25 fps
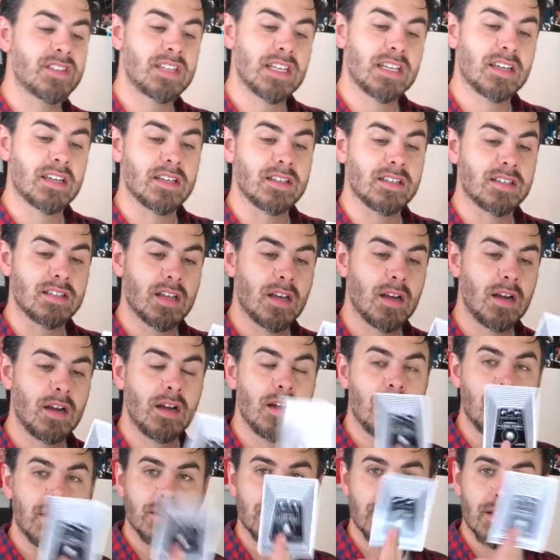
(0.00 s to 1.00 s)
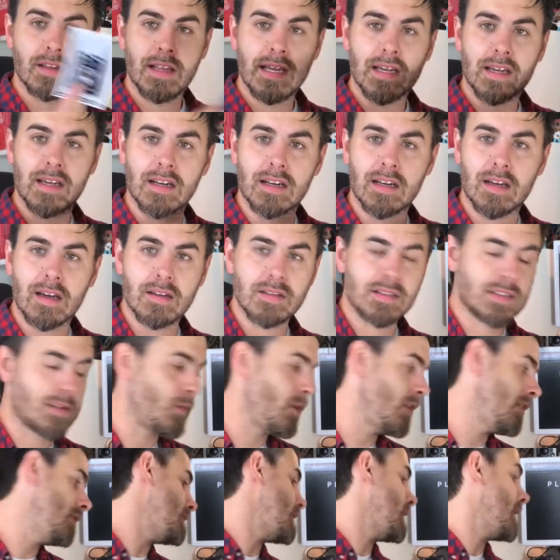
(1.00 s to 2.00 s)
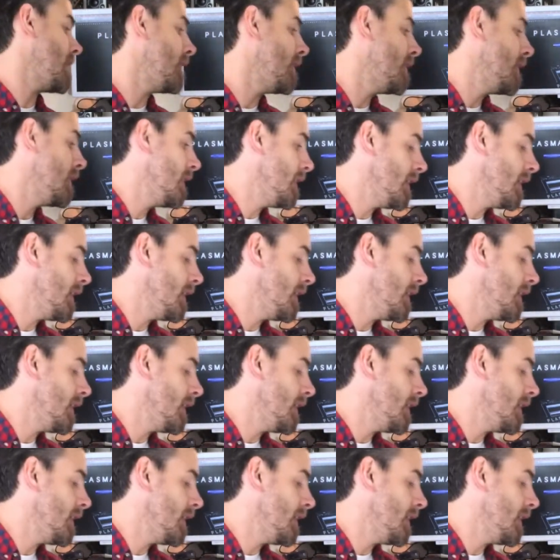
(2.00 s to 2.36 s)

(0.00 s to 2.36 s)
stickers. So they're gonna go somewhere, aren't they?